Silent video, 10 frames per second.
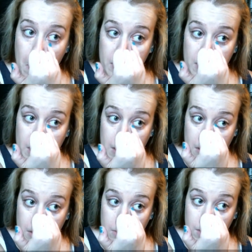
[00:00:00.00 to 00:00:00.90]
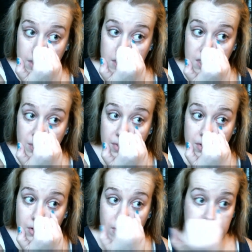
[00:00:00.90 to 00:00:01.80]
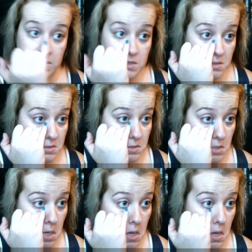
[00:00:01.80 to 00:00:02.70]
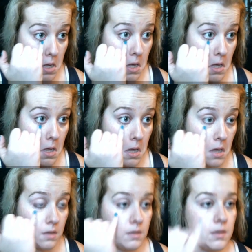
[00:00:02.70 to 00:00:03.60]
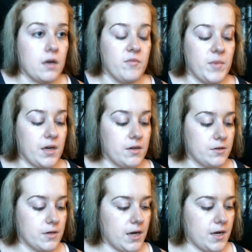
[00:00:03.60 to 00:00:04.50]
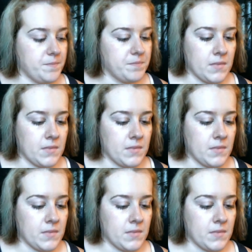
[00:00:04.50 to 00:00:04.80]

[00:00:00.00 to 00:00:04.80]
the really deep crevices of my under eye.